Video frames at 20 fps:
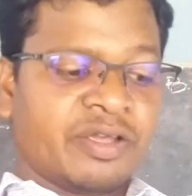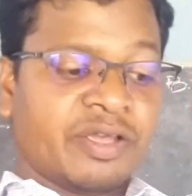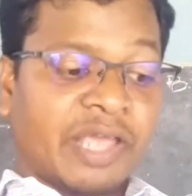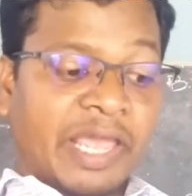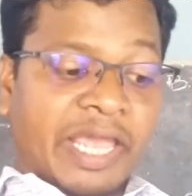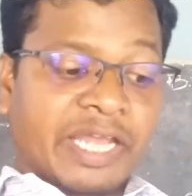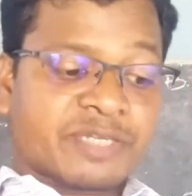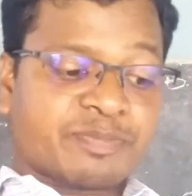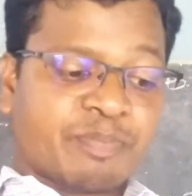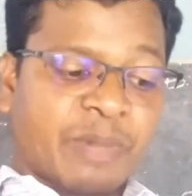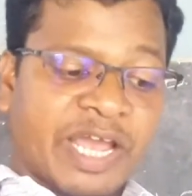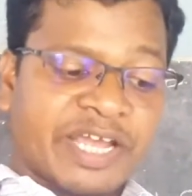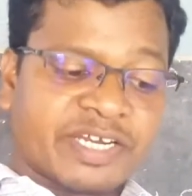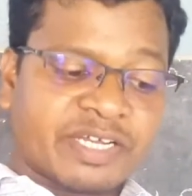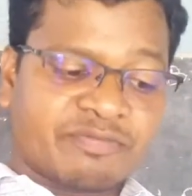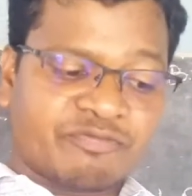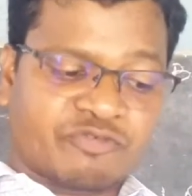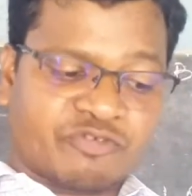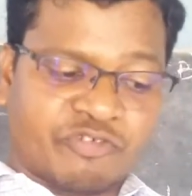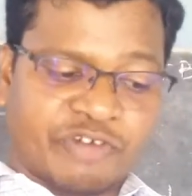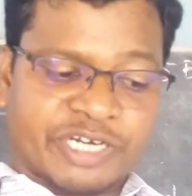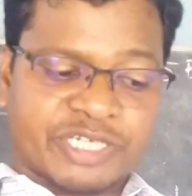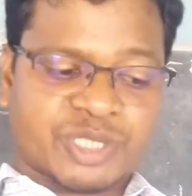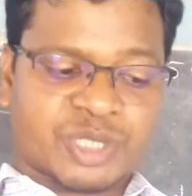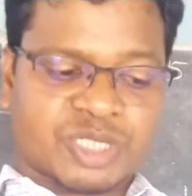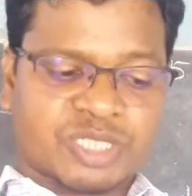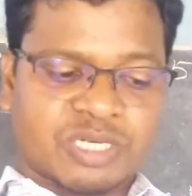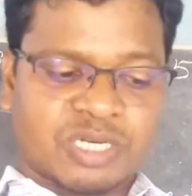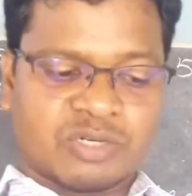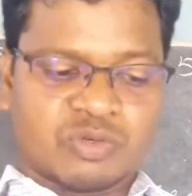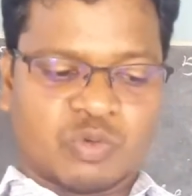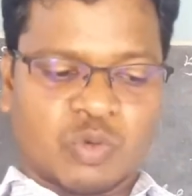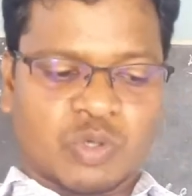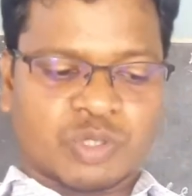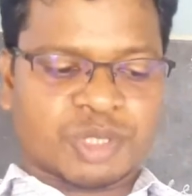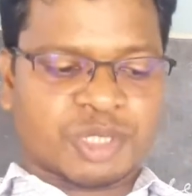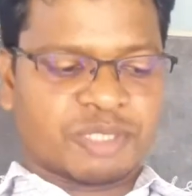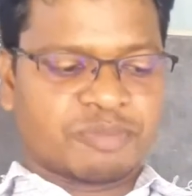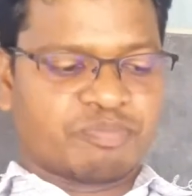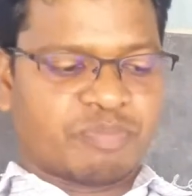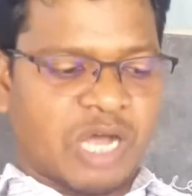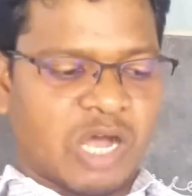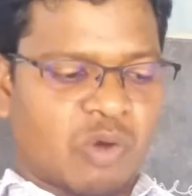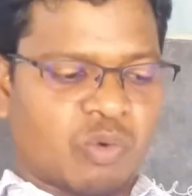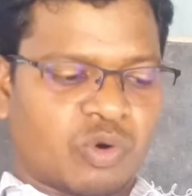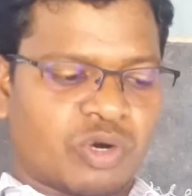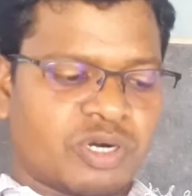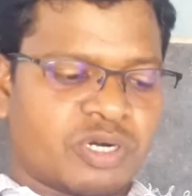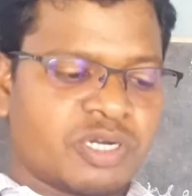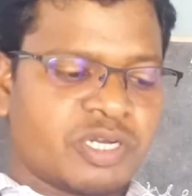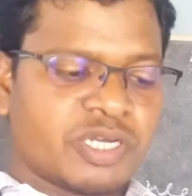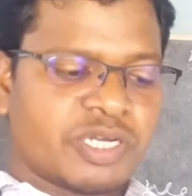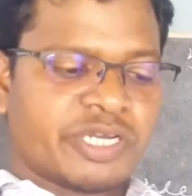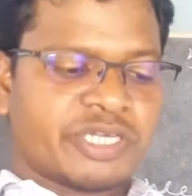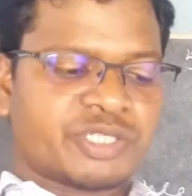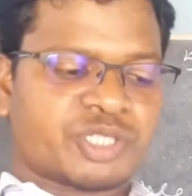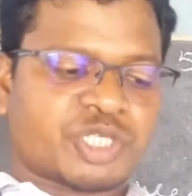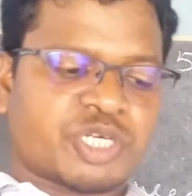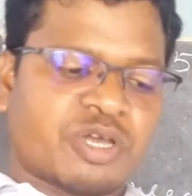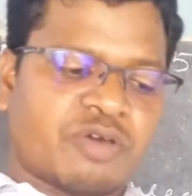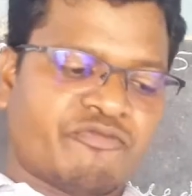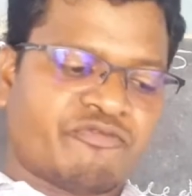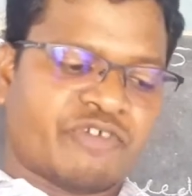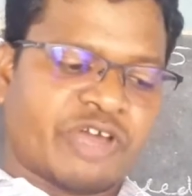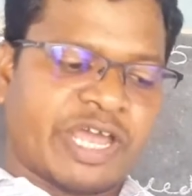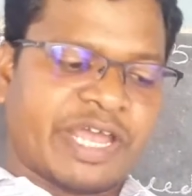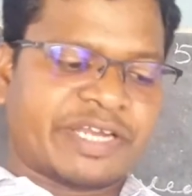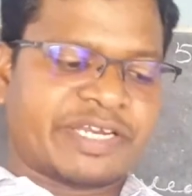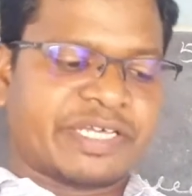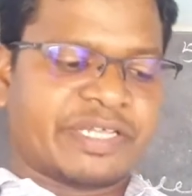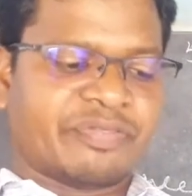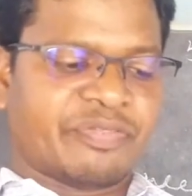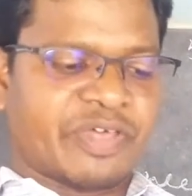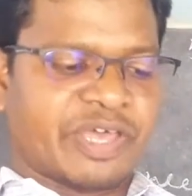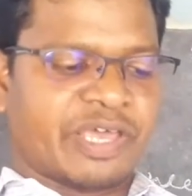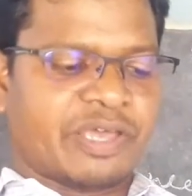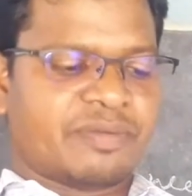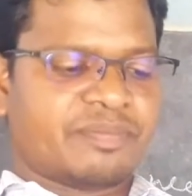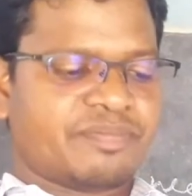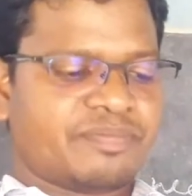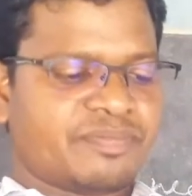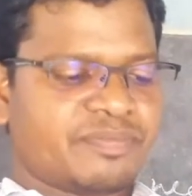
It might have graced a rosy bower instead of hiding there.